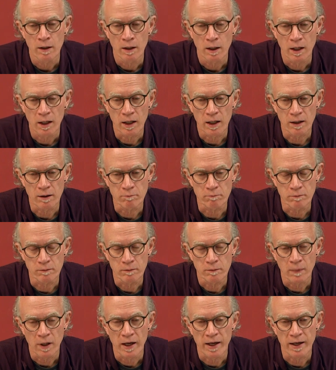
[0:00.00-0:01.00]

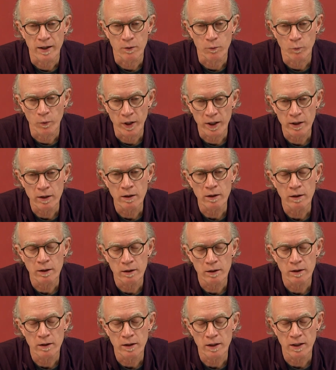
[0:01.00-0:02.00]
And
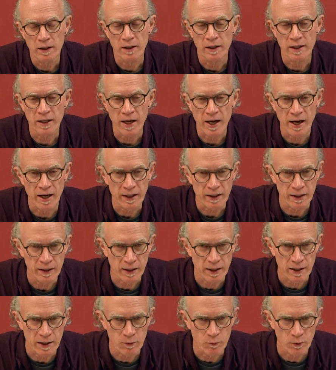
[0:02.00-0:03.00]
when the
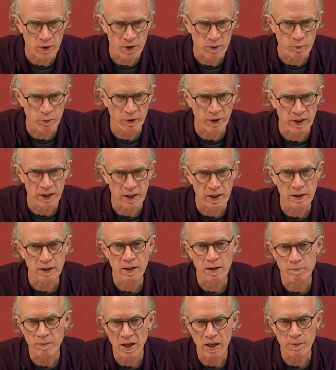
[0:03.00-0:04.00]
aconite was brought in,
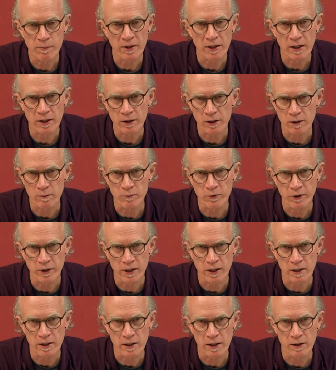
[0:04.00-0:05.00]
and maybe I could have
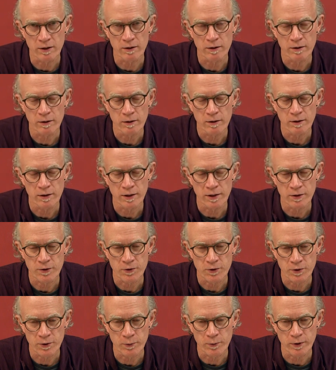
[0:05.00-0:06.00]
brought it in
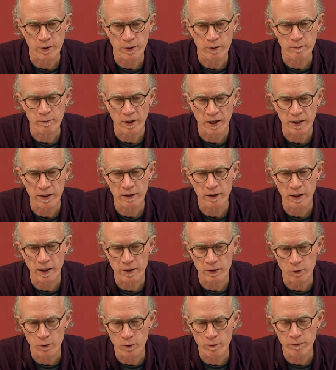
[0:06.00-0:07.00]
sooner, I
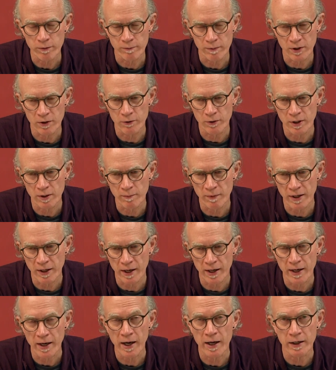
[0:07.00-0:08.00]
knew from the dream
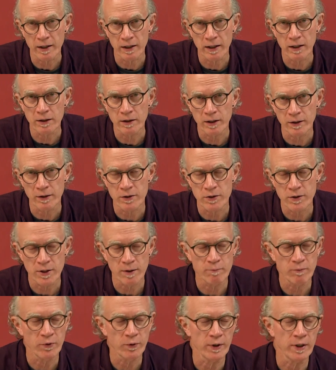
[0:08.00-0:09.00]
I had to get there at
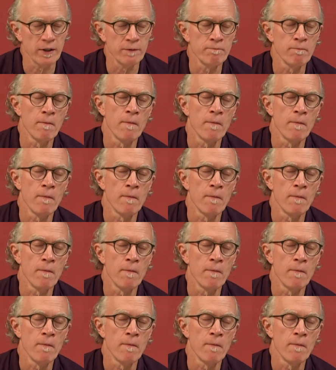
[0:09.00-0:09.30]
some point.